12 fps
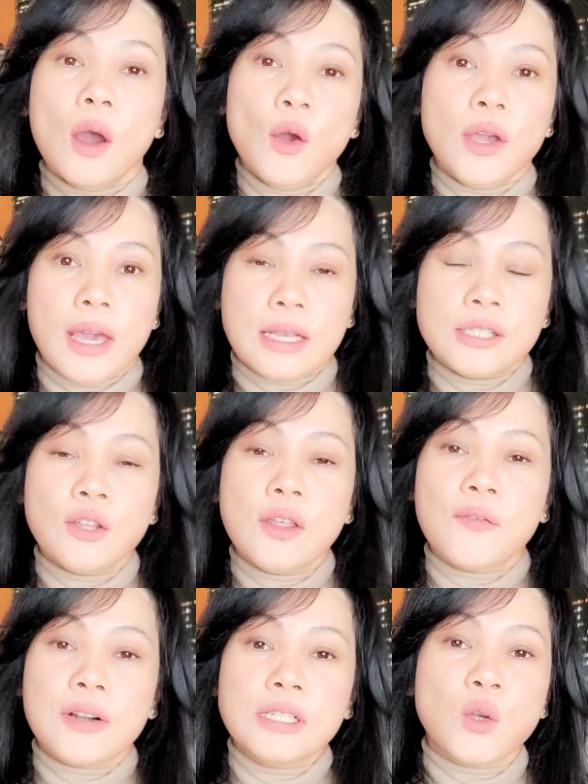Okay, so the
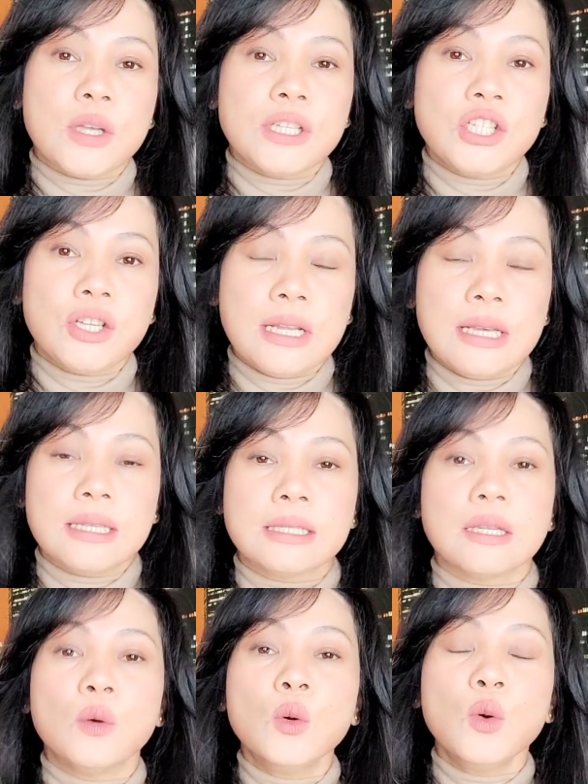first question
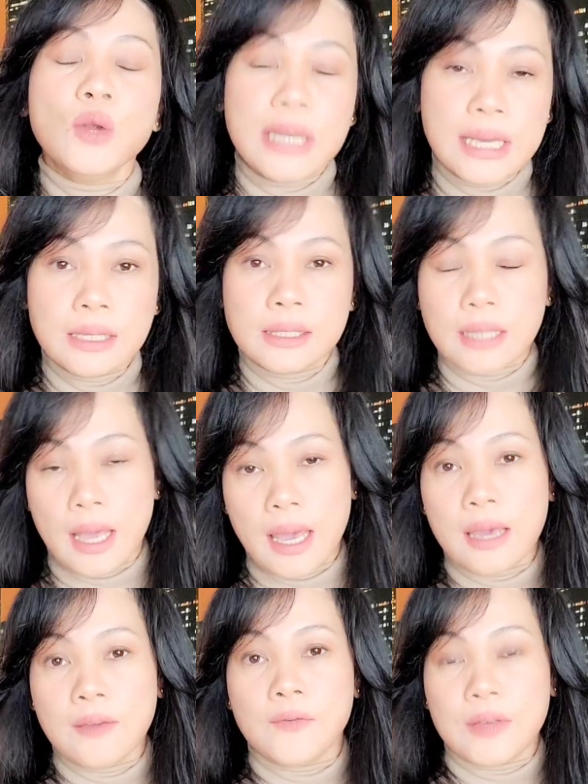is, who needs
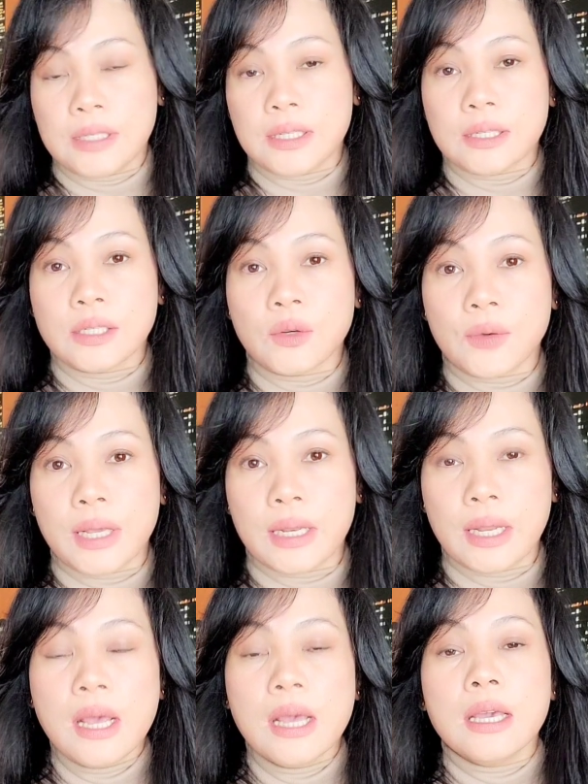a Visa
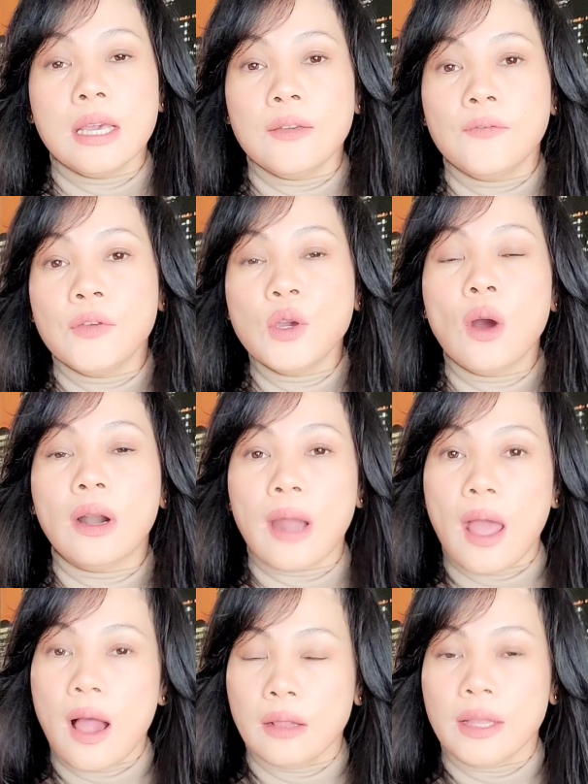Screen? If you are
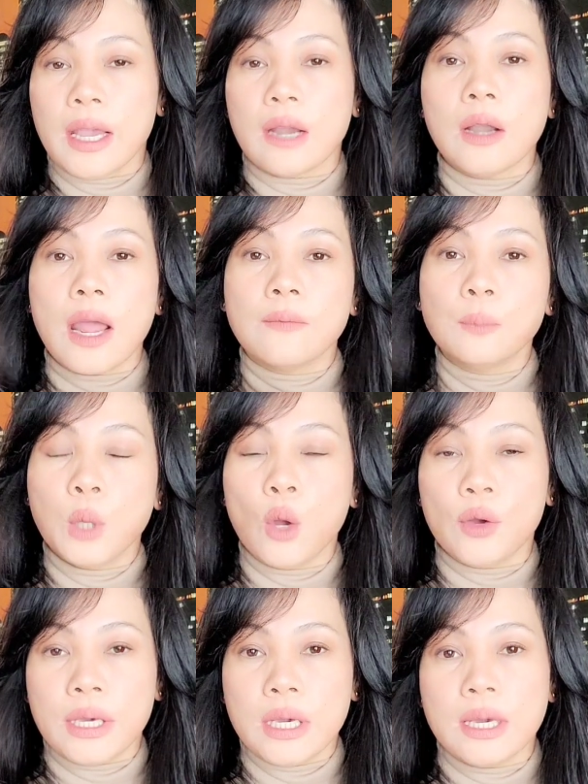a healthcare
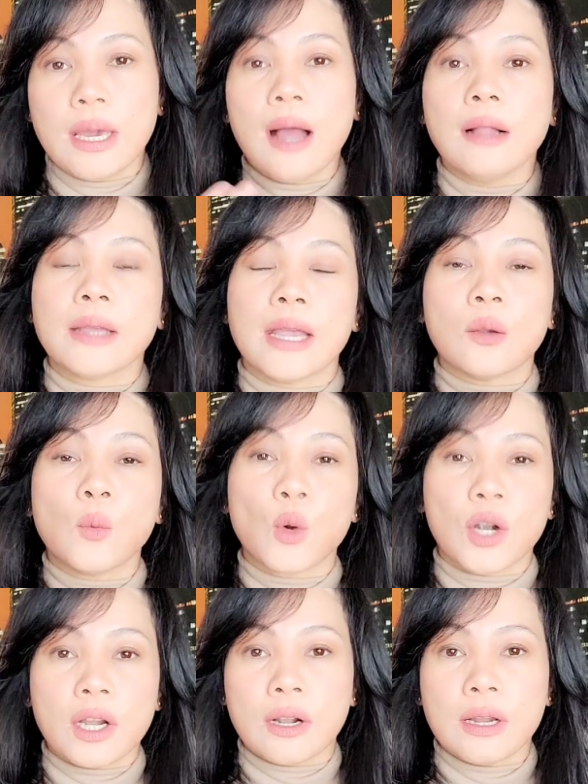employee, healthcare
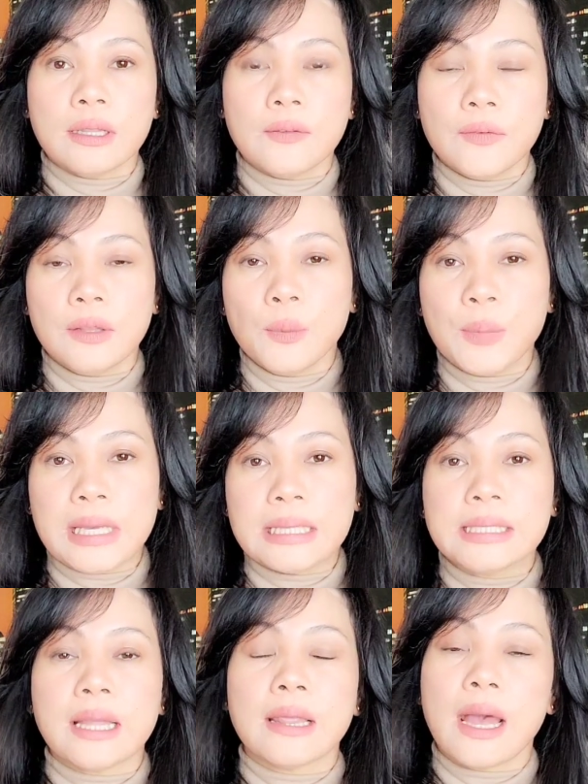worker in the
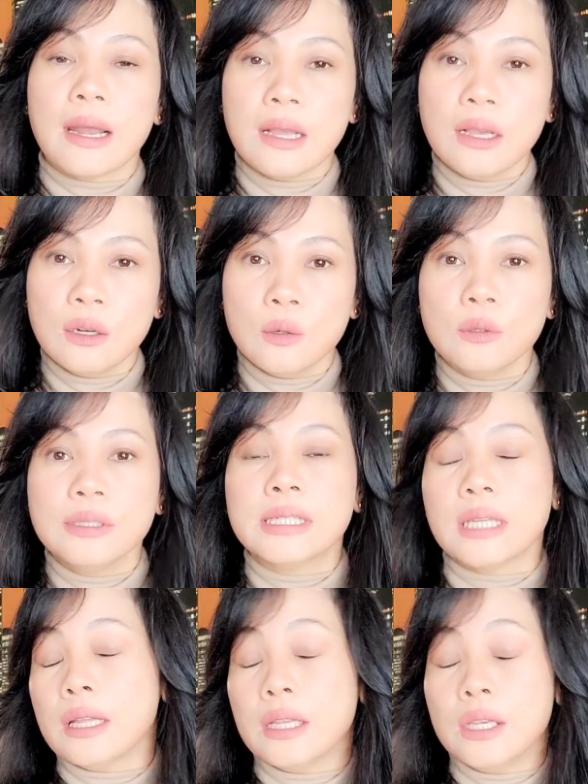Philippines, and that
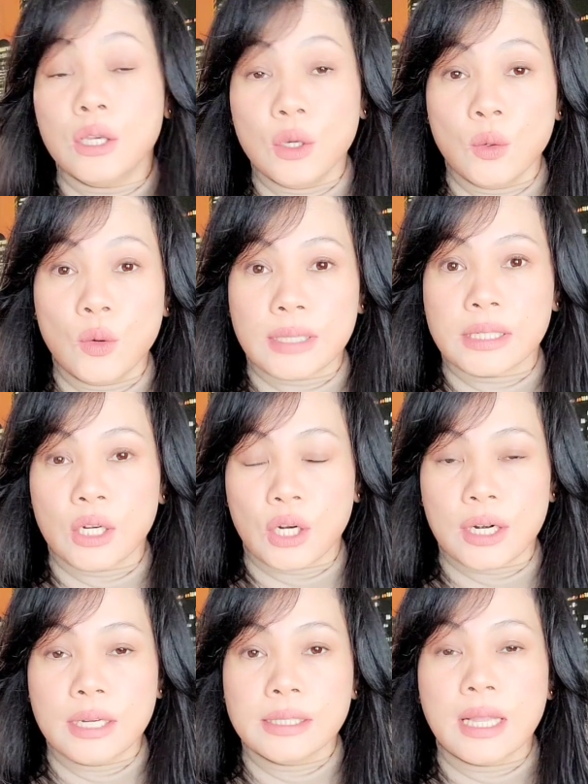includes you as a
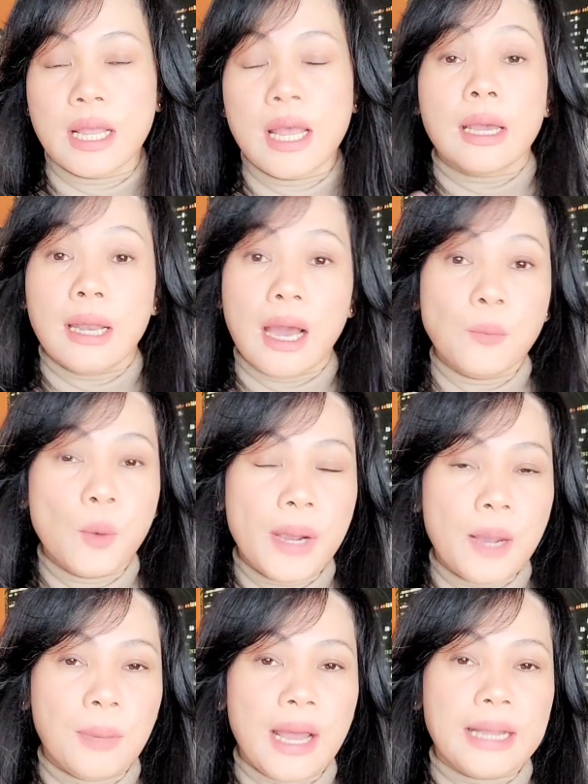nurse, kailangan mo
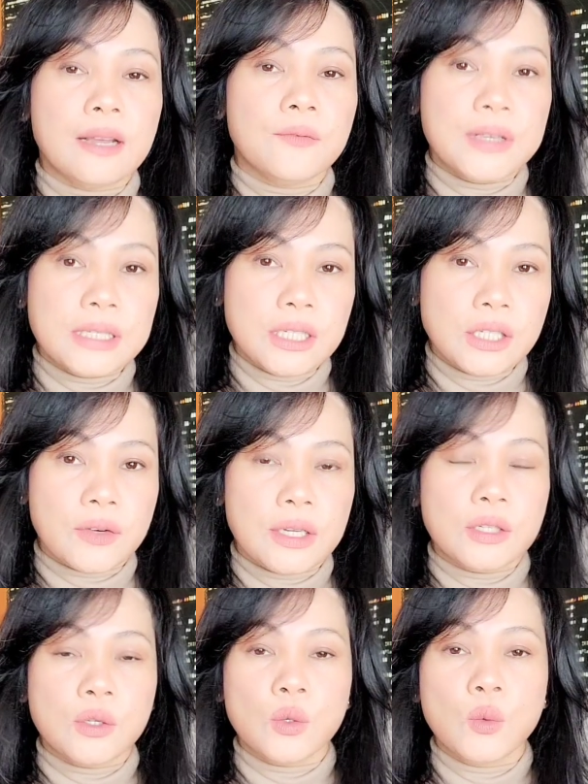mag-apply ng Visa
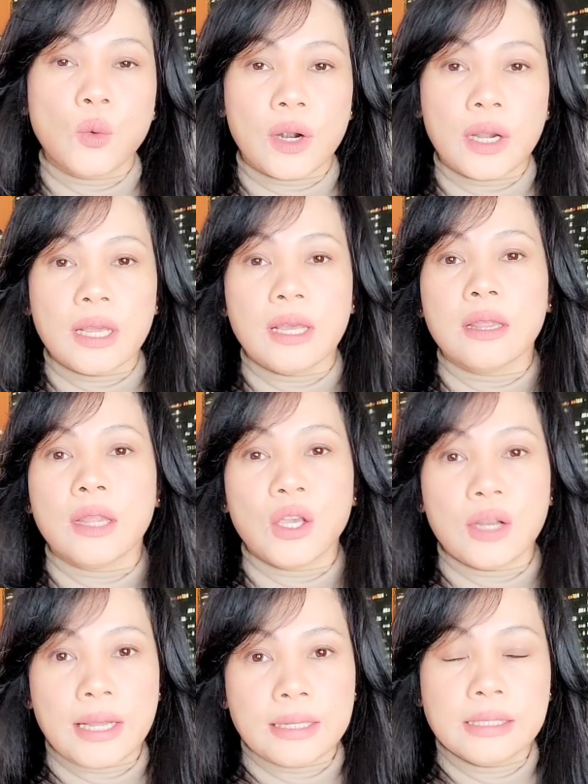Screen to work in the
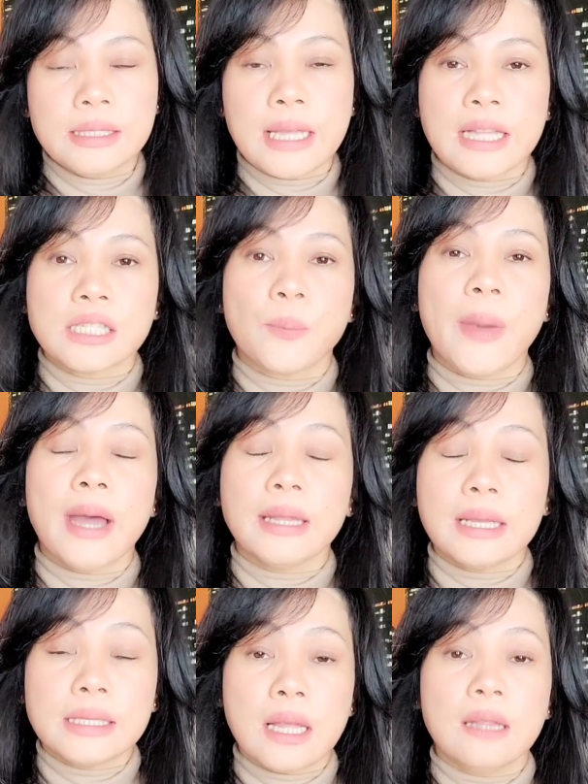United States, but
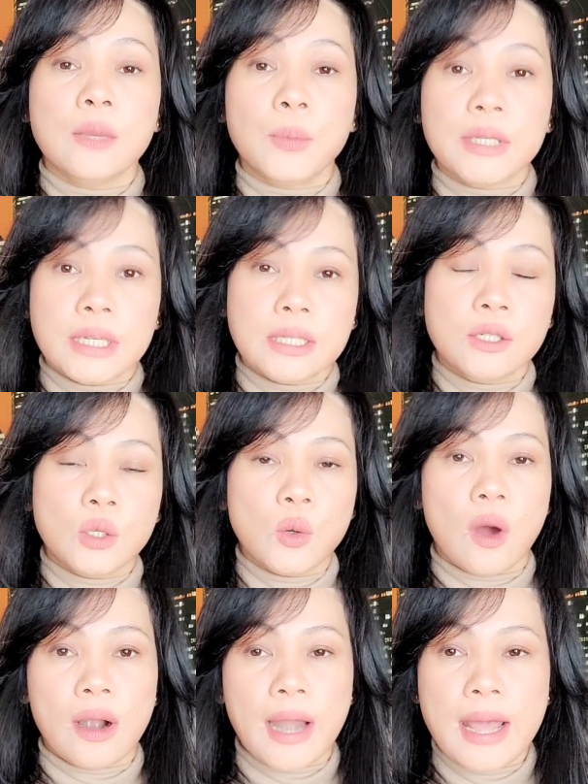it's not limited to
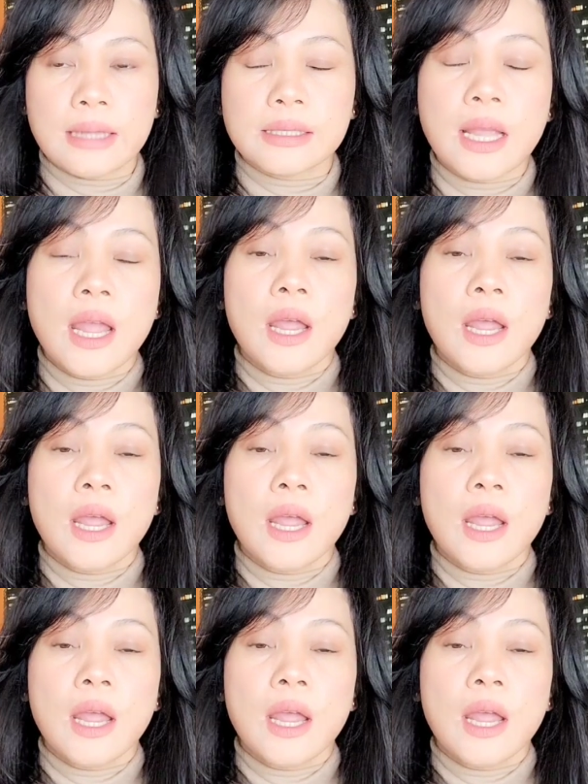RNs.